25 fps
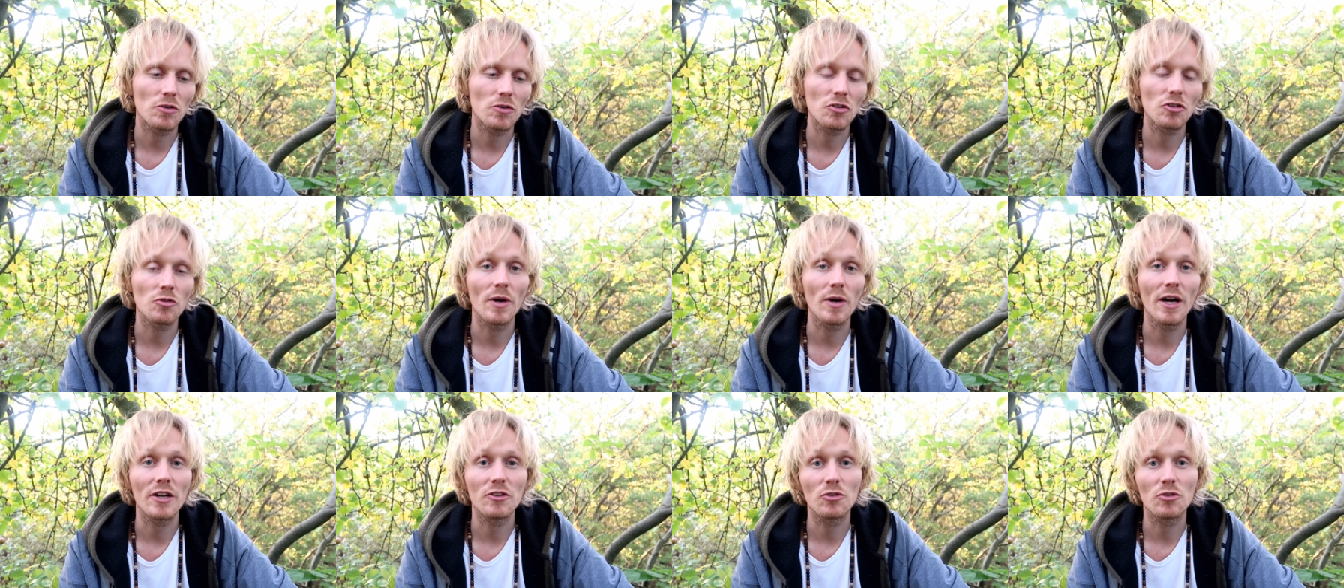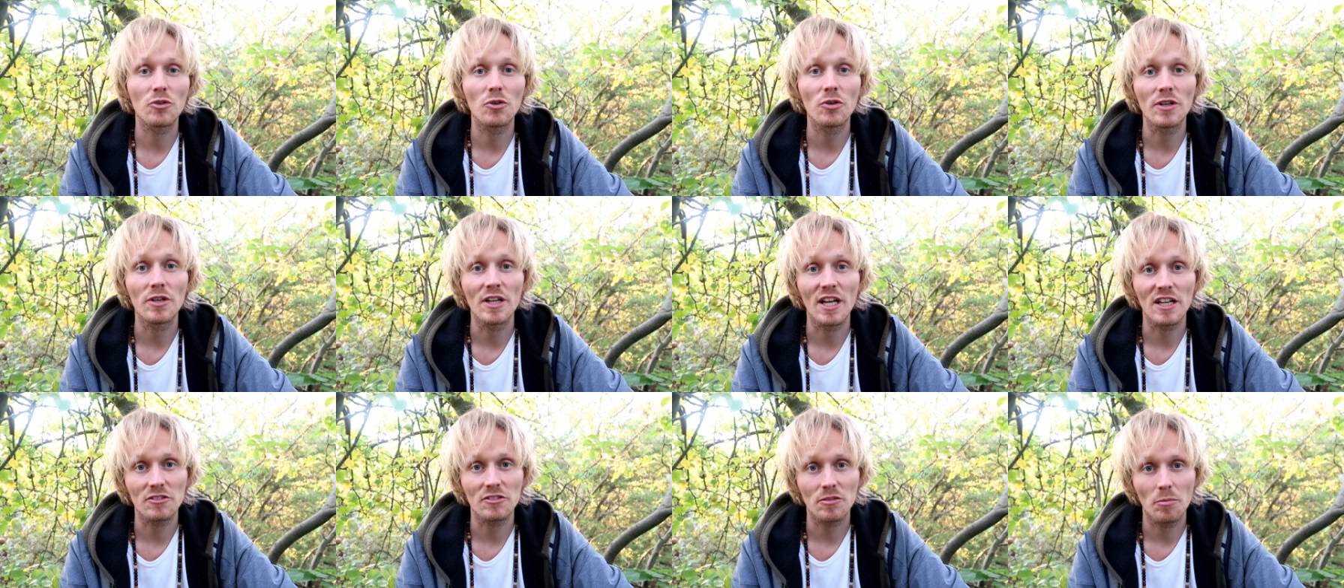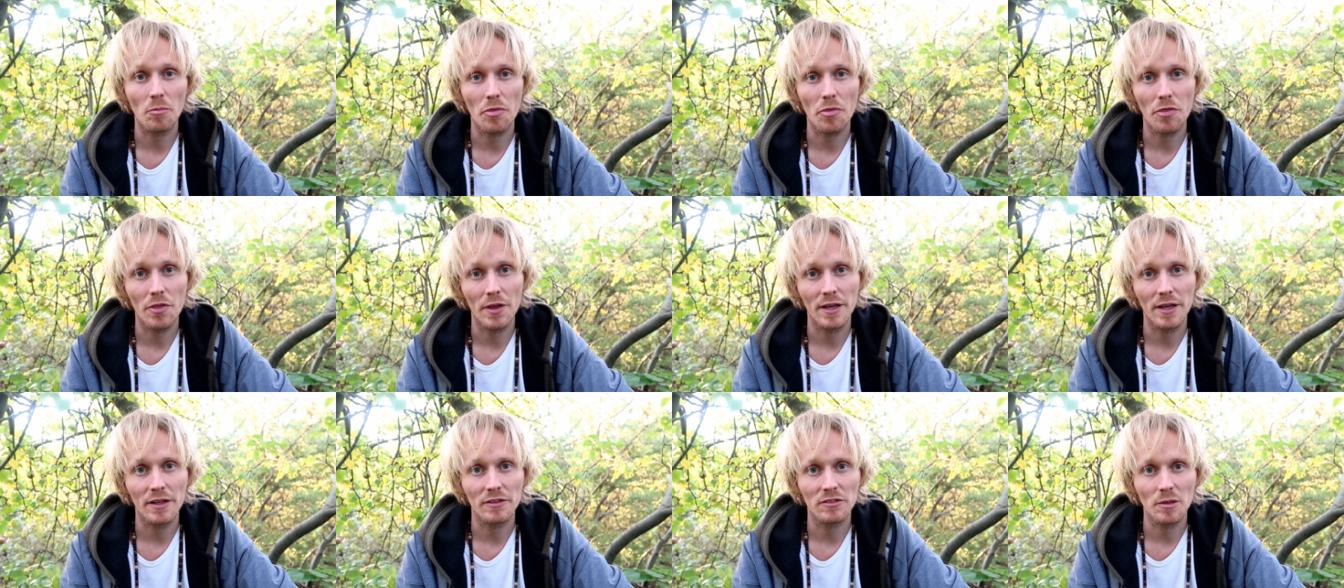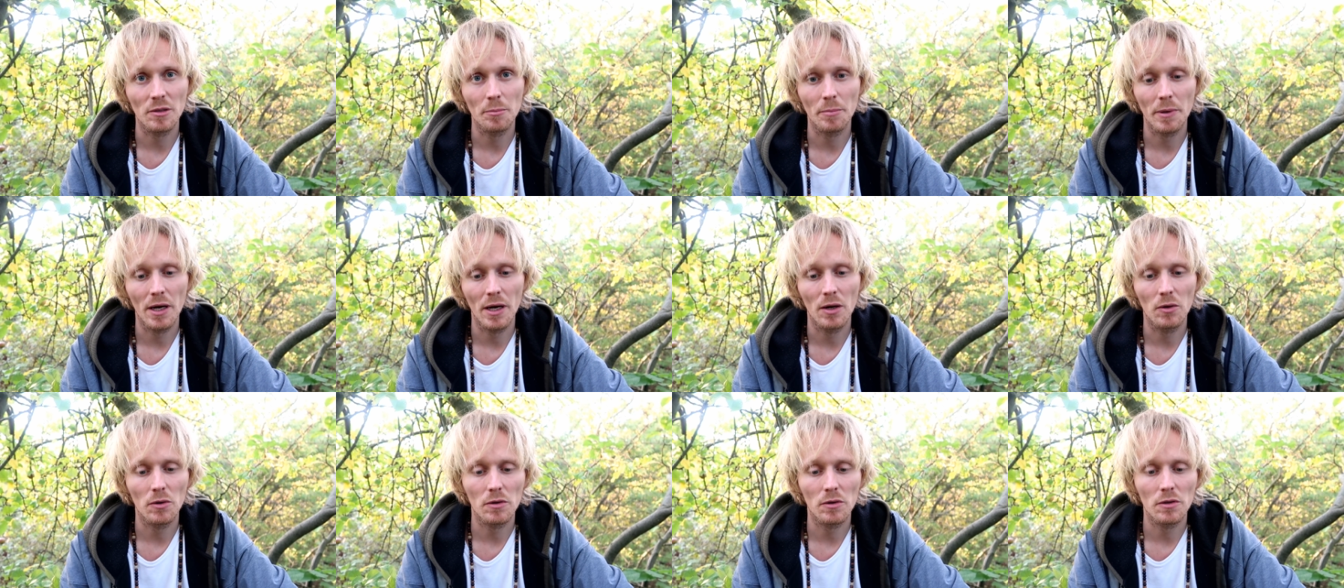tried to connect some things
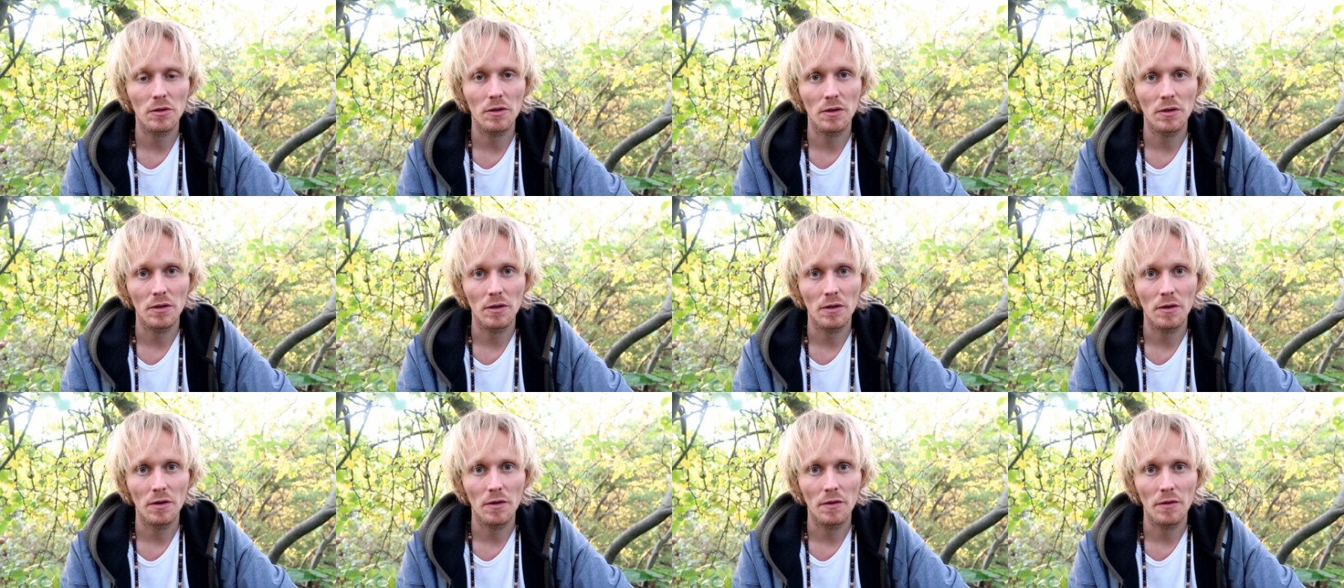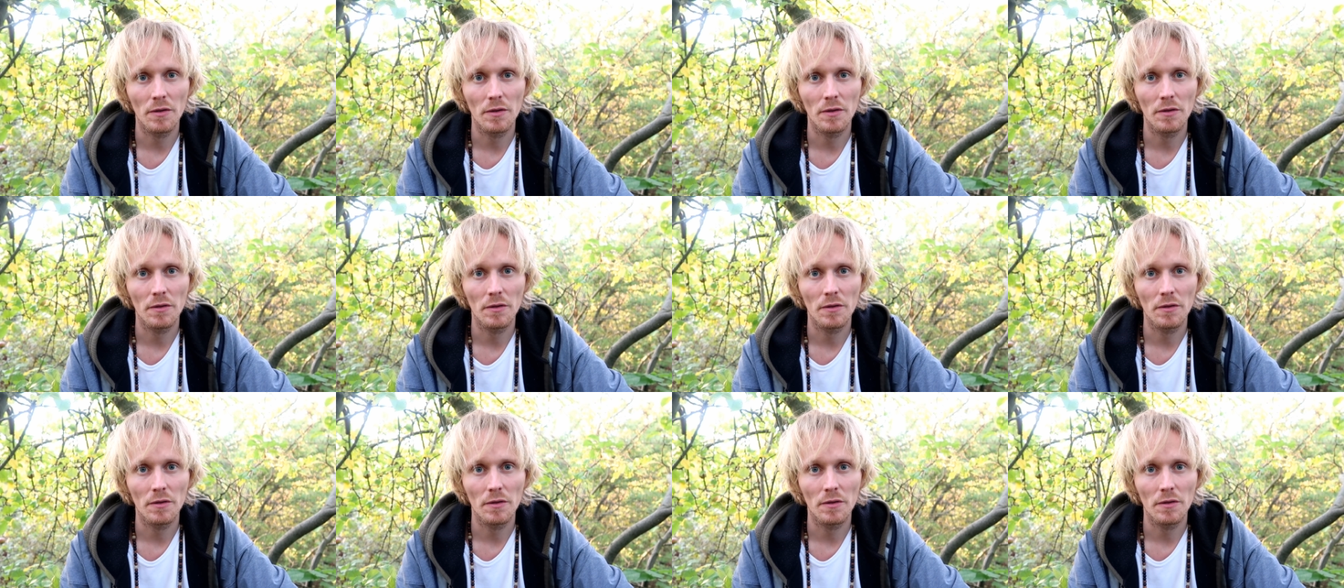about the